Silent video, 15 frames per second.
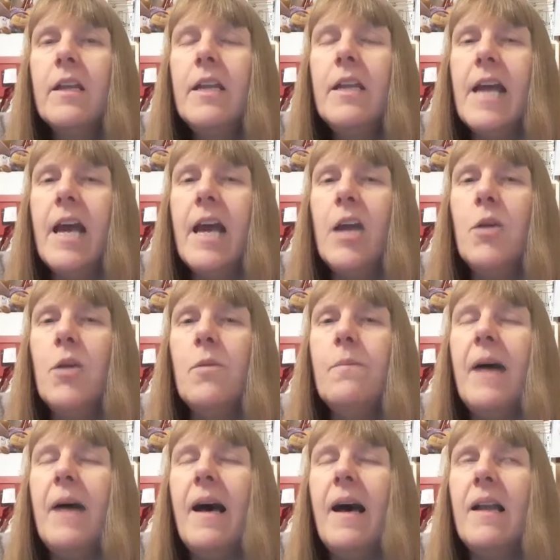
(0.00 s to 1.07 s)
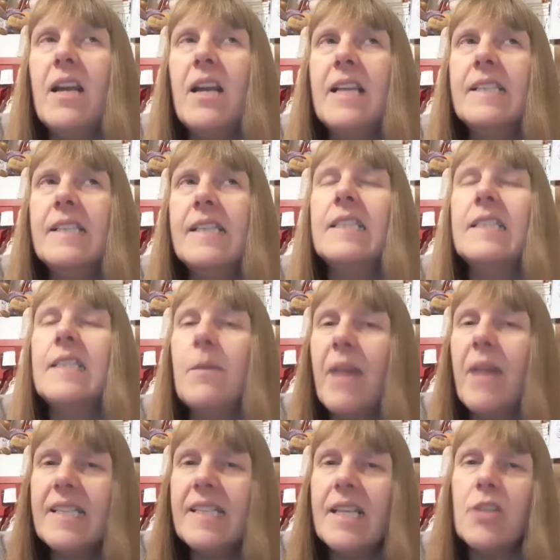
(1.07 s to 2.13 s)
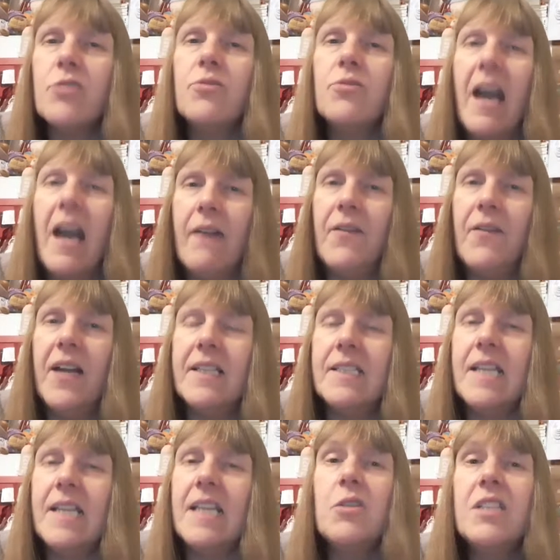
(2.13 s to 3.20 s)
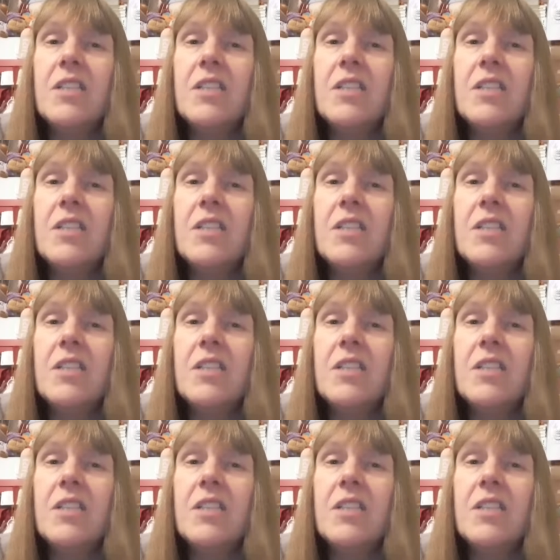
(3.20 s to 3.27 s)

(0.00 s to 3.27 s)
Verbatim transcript: You know, but like I said, some asexuals have had sex.